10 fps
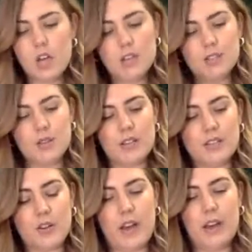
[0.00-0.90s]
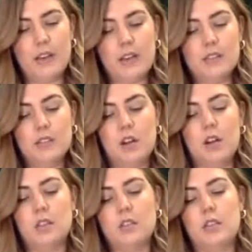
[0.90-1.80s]
So let's go ahead and get
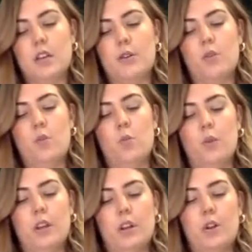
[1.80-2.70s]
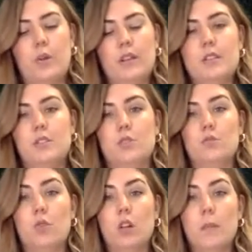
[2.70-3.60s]
started. So we are going to
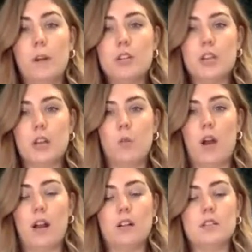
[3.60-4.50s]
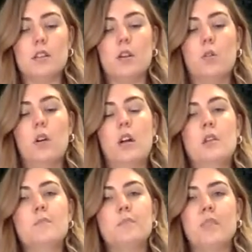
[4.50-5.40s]
roll up our chicken wire. So
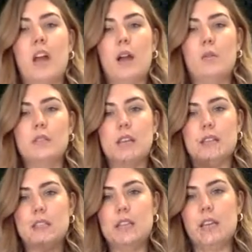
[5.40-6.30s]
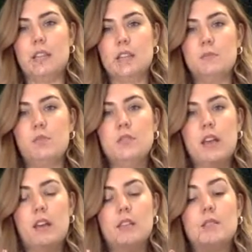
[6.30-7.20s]
I always like to take the
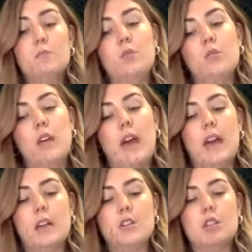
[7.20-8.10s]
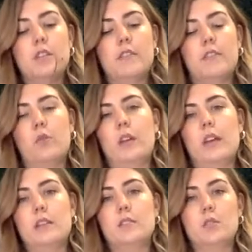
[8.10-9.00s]
smooth edge, fold it
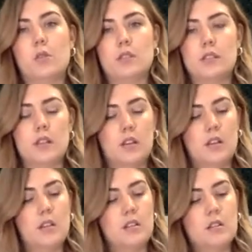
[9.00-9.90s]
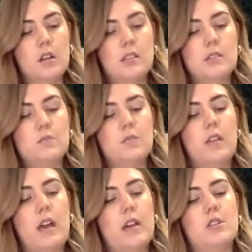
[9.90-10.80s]
in towards the non-smooth
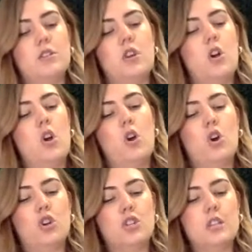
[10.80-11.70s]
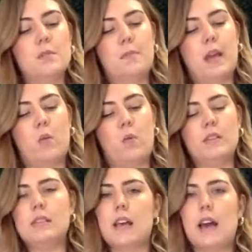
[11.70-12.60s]
edge, or just pick
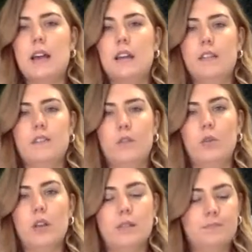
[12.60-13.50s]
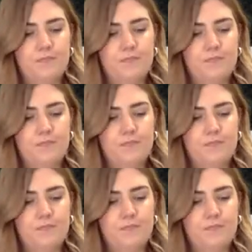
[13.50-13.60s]
one side and fold it